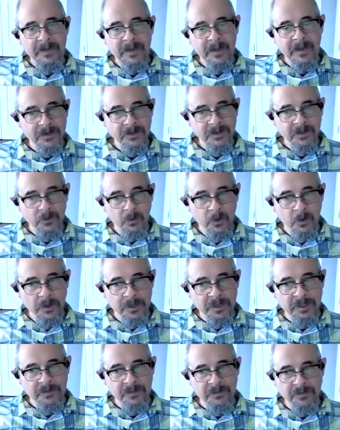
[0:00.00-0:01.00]
there's the
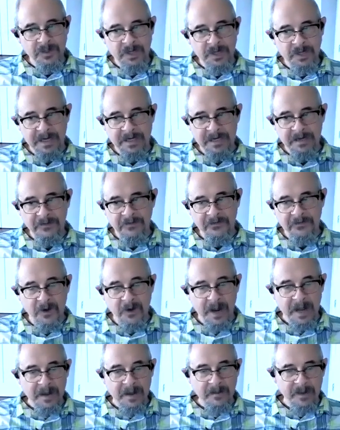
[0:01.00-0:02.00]
word subjective,
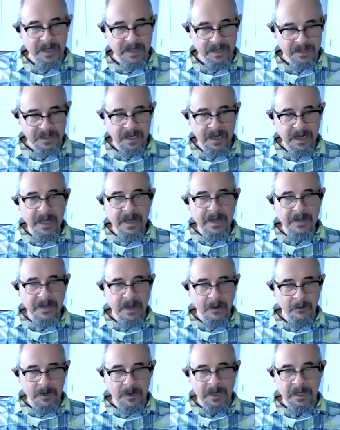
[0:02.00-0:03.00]
framings
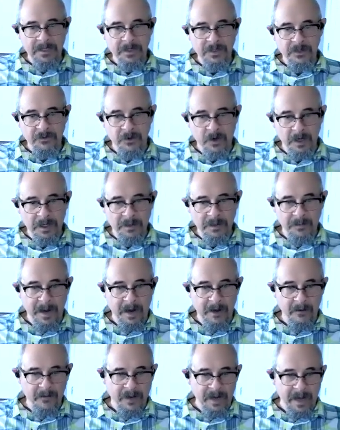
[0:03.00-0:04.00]
that we construct
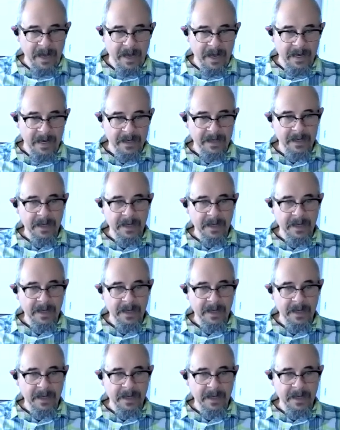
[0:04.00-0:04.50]
about reality.